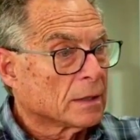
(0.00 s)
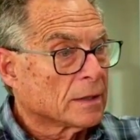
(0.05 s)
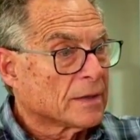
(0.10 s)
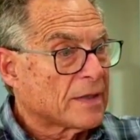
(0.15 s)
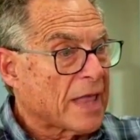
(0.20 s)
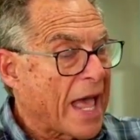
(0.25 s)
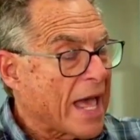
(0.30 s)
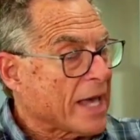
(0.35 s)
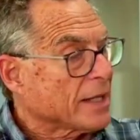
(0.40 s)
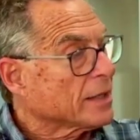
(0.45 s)

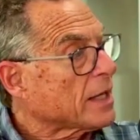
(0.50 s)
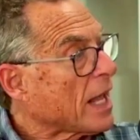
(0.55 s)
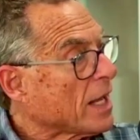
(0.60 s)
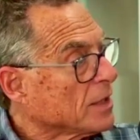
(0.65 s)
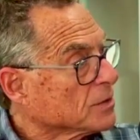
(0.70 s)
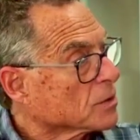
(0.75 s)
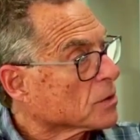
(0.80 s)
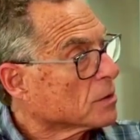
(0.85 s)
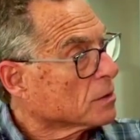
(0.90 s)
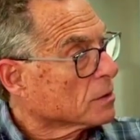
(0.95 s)
that
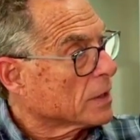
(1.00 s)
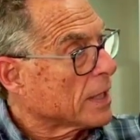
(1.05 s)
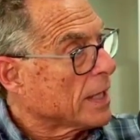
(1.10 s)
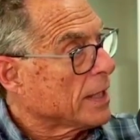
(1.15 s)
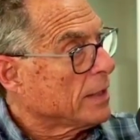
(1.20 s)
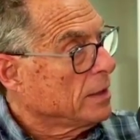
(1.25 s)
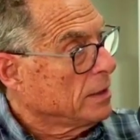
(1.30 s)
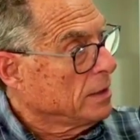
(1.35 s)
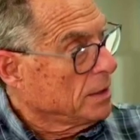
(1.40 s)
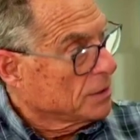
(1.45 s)
has
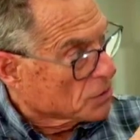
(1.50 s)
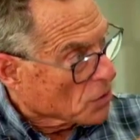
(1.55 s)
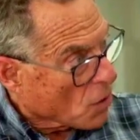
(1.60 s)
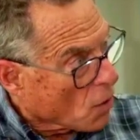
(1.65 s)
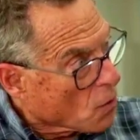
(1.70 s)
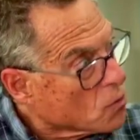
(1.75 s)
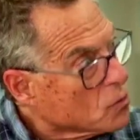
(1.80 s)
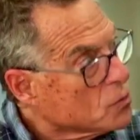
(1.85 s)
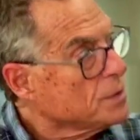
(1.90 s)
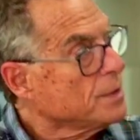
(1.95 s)
created its
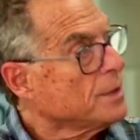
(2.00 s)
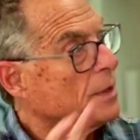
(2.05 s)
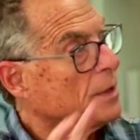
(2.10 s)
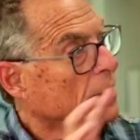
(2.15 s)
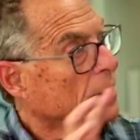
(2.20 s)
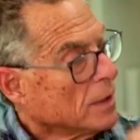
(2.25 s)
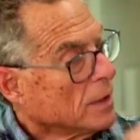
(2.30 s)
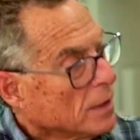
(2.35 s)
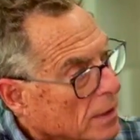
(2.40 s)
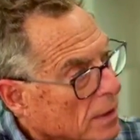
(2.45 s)
own
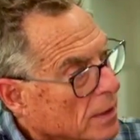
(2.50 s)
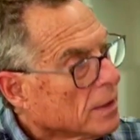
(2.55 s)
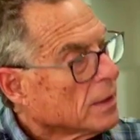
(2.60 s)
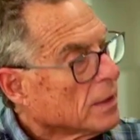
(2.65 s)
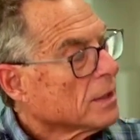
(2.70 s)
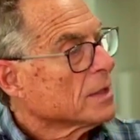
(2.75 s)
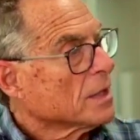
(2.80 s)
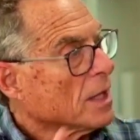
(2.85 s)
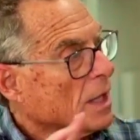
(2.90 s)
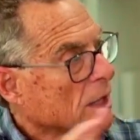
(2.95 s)

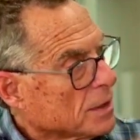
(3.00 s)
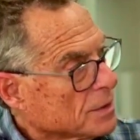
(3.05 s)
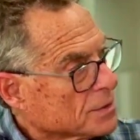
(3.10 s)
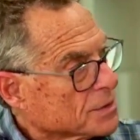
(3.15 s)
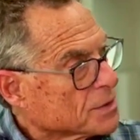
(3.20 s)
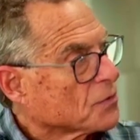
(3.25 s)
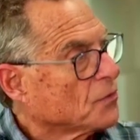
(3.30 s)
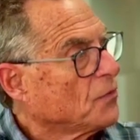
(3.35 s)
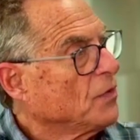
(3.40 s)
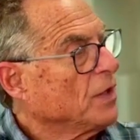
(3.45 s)

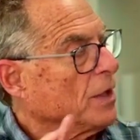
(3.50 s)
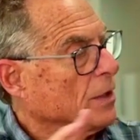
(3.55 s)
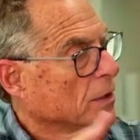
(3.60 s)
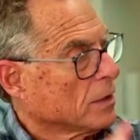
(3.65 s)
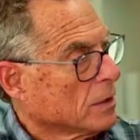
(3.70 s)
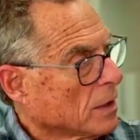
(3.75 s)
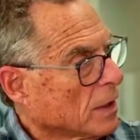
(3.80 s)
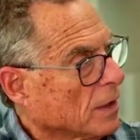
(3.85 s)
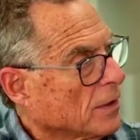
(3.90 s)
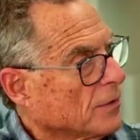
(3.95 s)

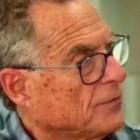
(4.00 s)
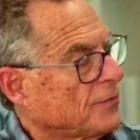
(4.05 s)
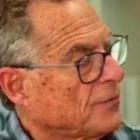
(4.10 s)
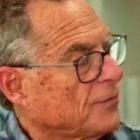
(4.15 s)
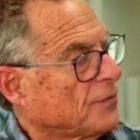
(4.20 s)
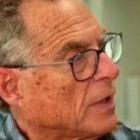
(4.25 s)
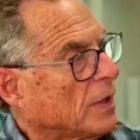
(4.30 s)
sphere of,